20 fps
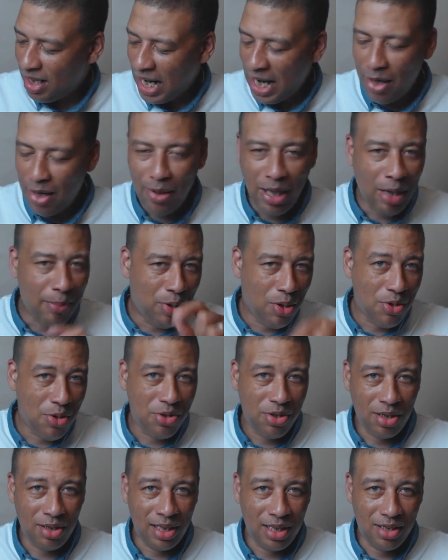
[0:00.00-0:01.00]
I'll
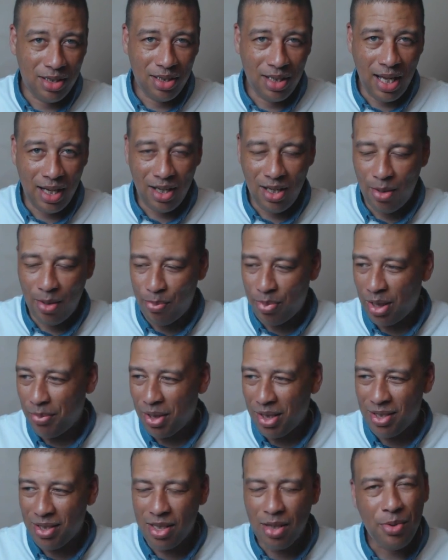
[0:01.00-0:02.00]
post a link to that company
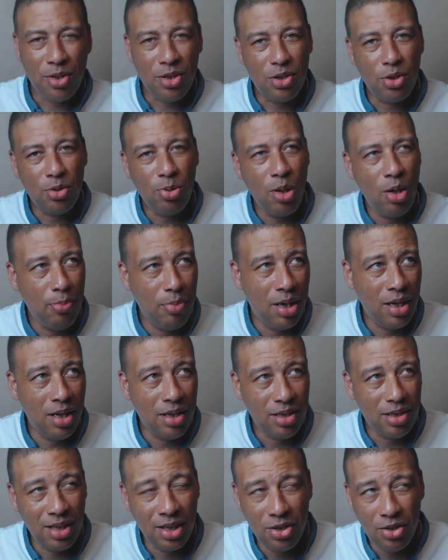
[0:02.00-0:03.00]
because it was
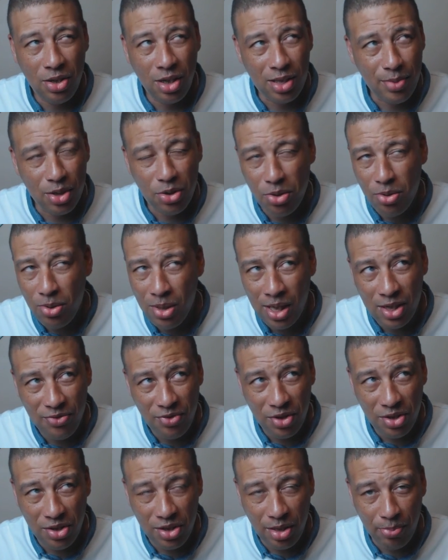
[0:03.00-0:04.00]
$12. They charged me $2
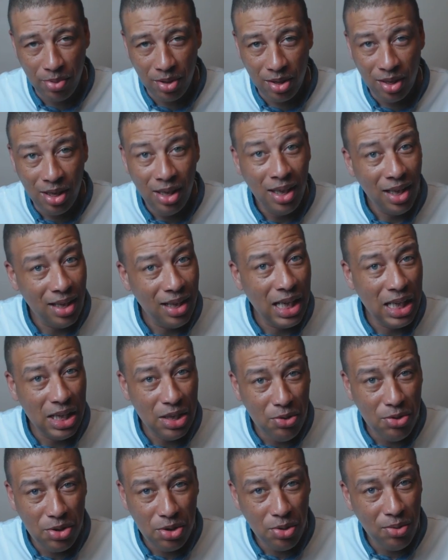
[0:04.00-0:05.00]
for shipping, and they
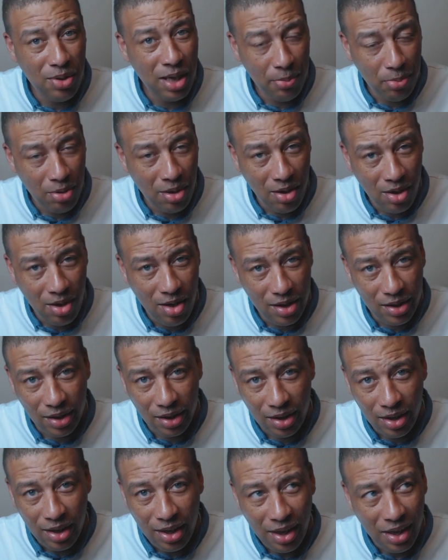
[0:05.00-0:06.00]
used 2-day
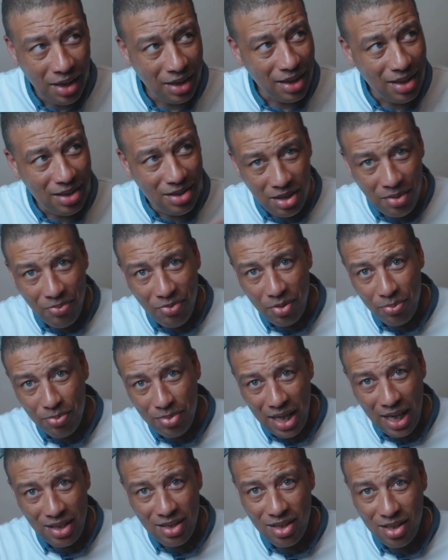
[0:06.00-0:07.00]
priority, and they shipped from
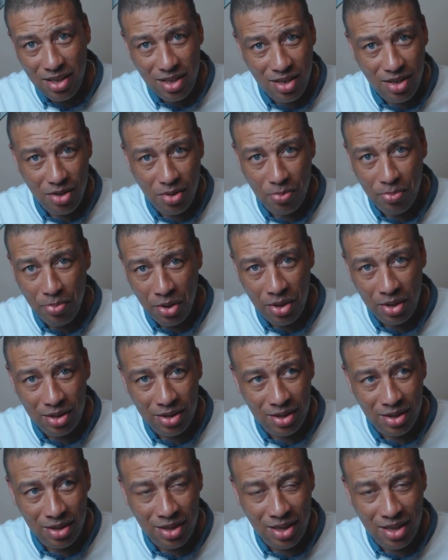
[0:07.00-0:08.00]
Texas to
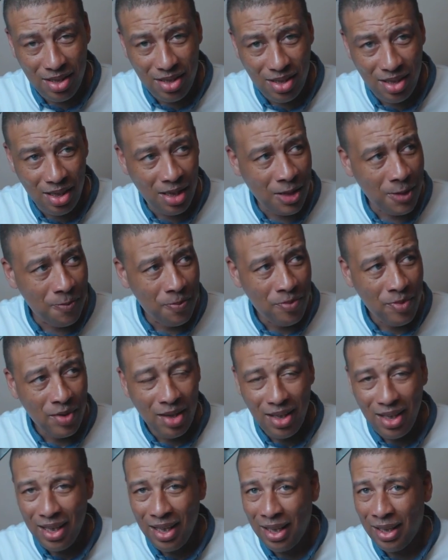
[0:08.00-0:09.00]

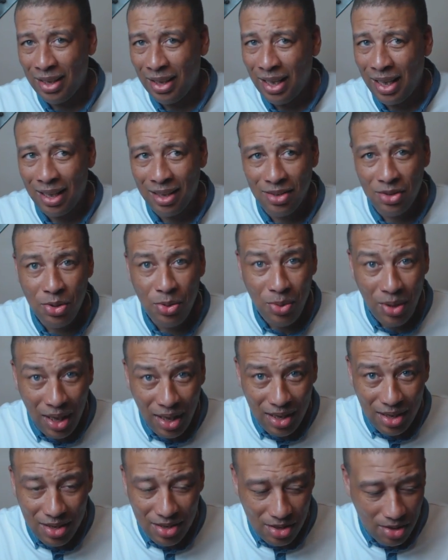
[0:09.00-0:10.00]
DC in like 2
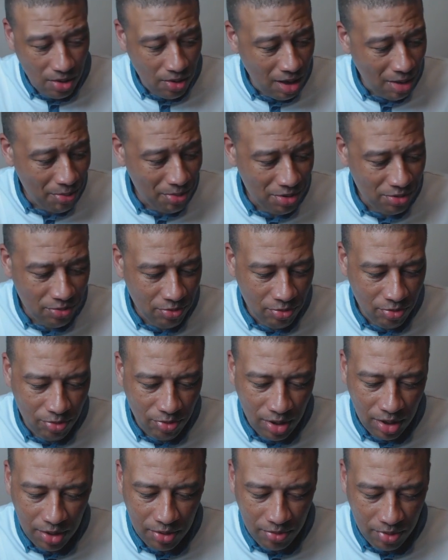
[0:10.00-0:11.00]
days. So I was
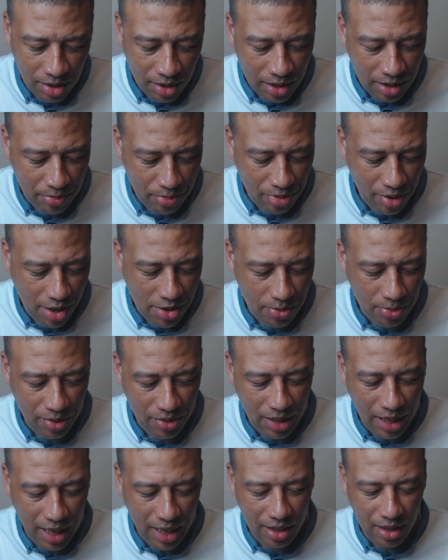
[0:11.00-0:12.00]
really, really impressed
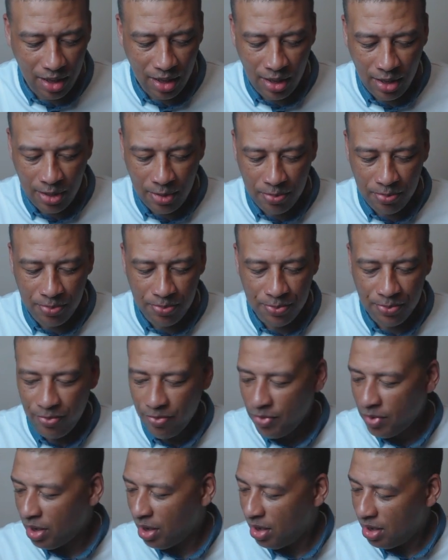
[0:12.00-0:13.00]
with that.
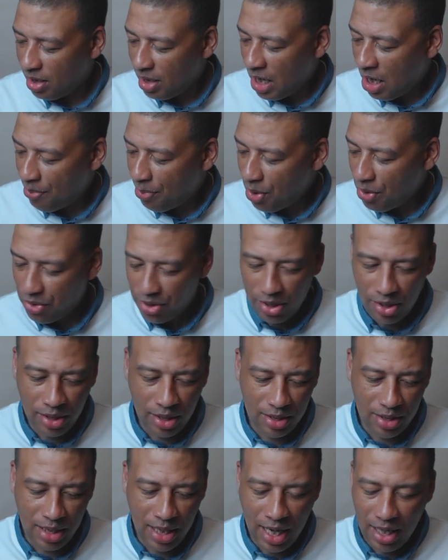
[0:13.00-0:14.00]
I'll post a
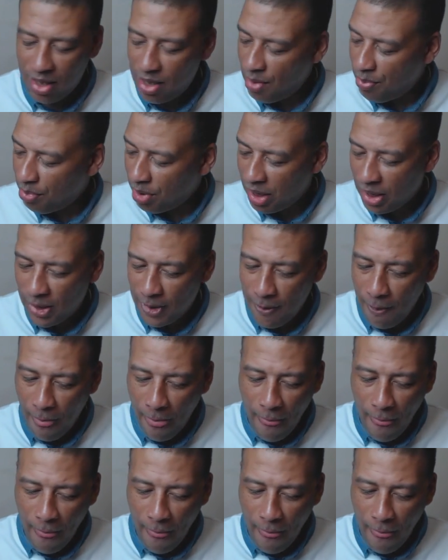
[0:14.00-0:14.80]
link to that company.